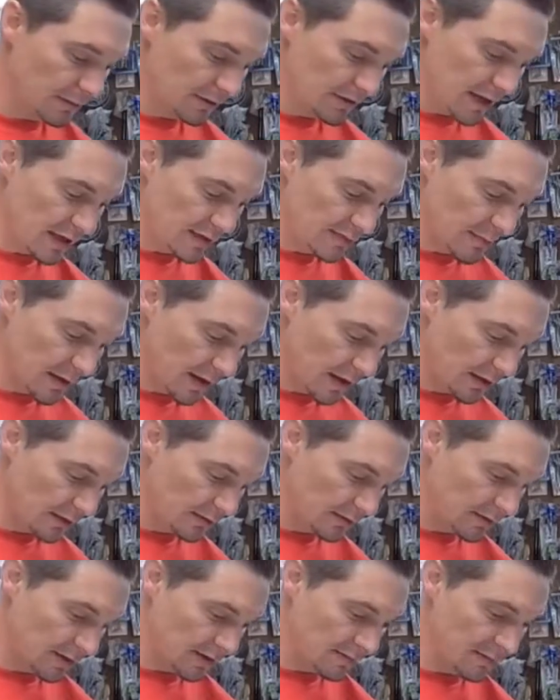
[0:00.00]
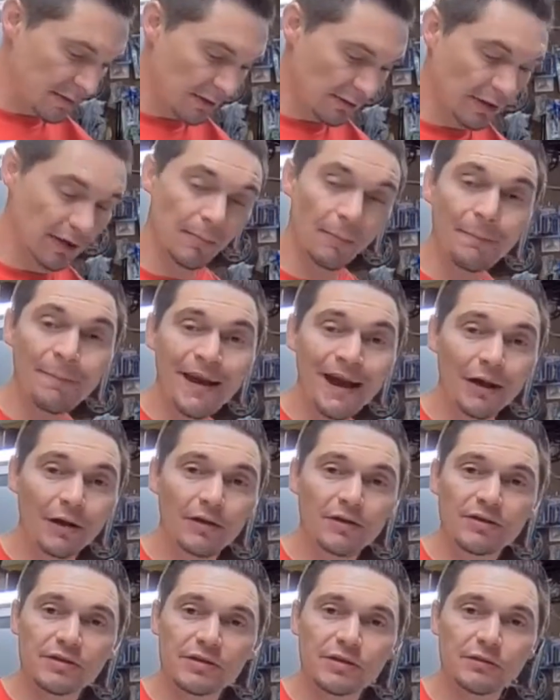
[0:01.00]
But that's my
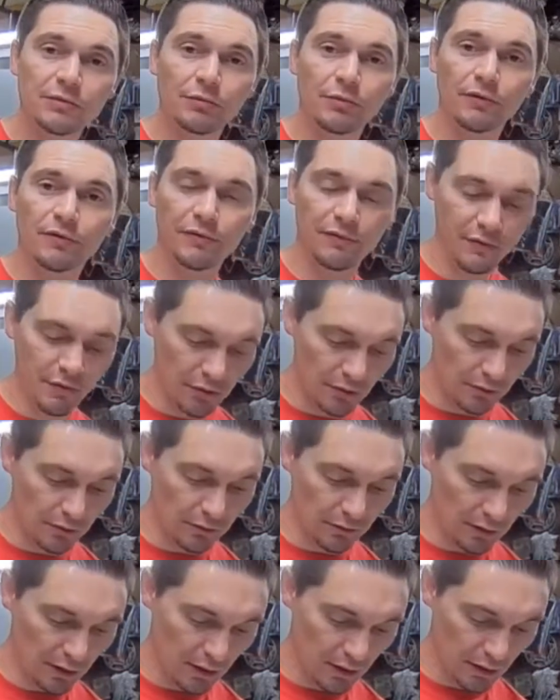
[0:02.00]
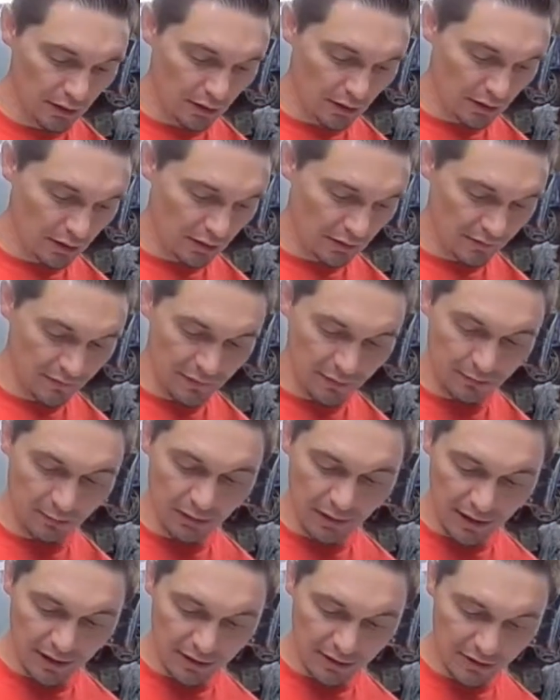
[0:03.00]
comparison review of the
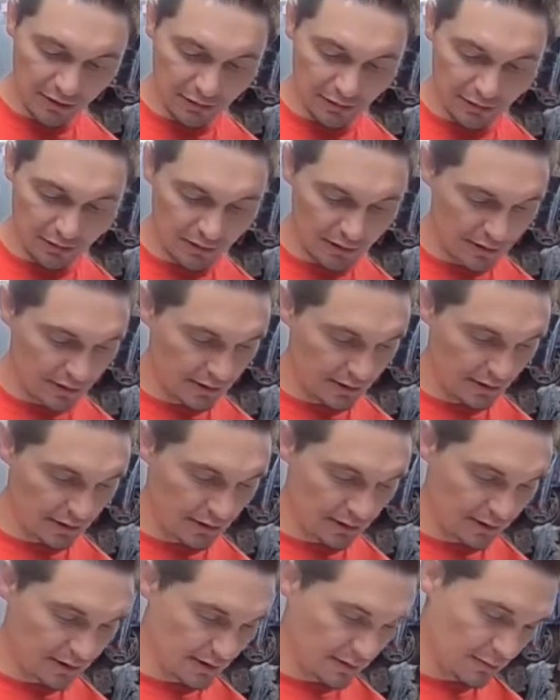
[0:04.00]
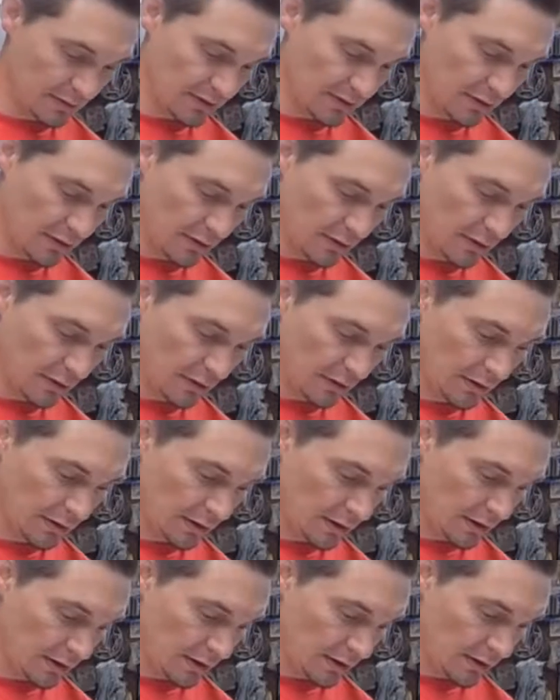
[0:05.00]
Blade Torrent and the Scimitar
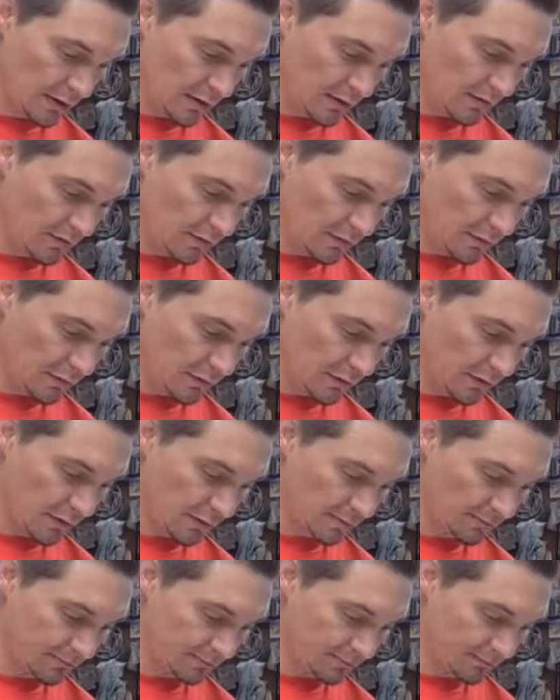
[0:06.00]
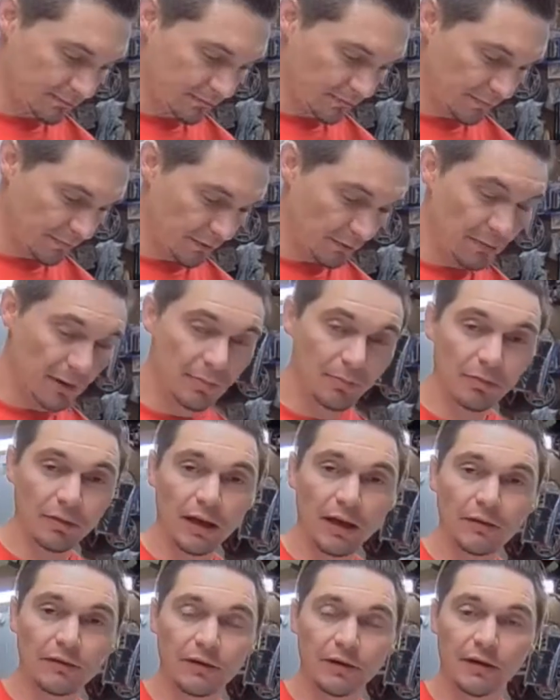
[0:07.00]
for
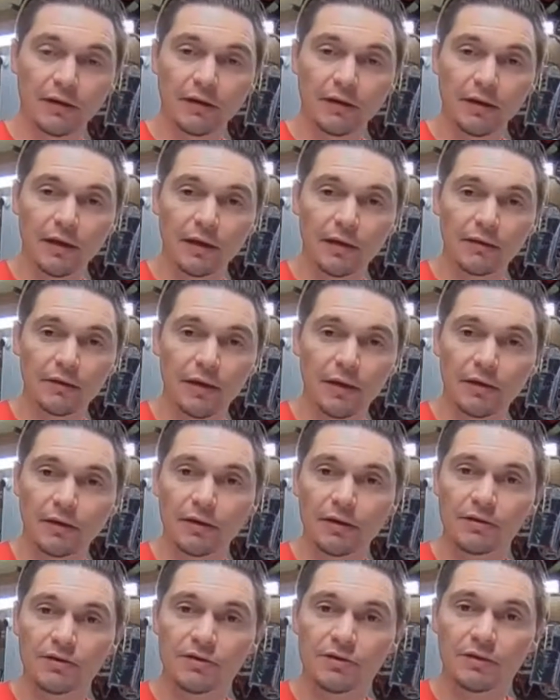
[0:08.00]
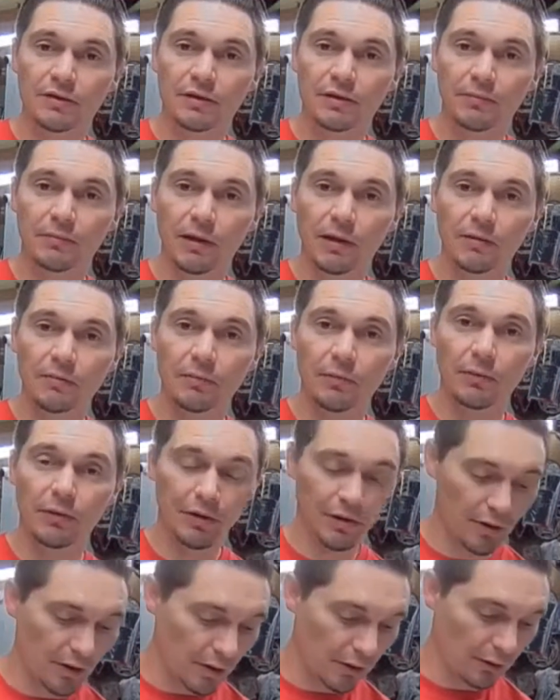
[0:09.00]
people out there that are interested and
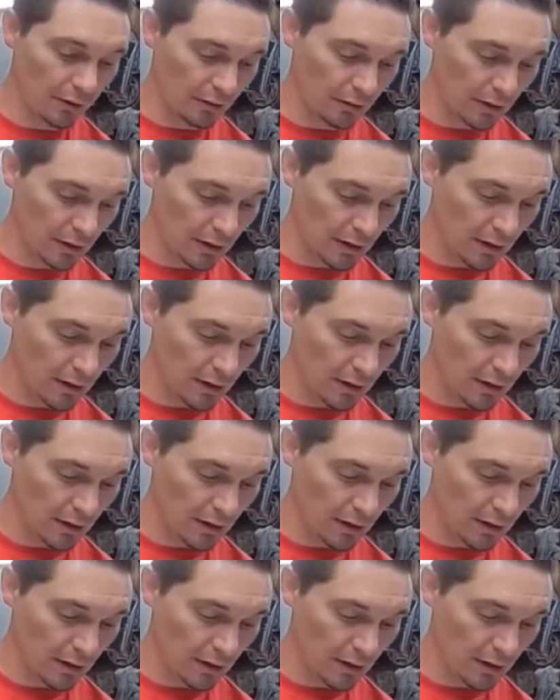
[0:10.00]
want to know.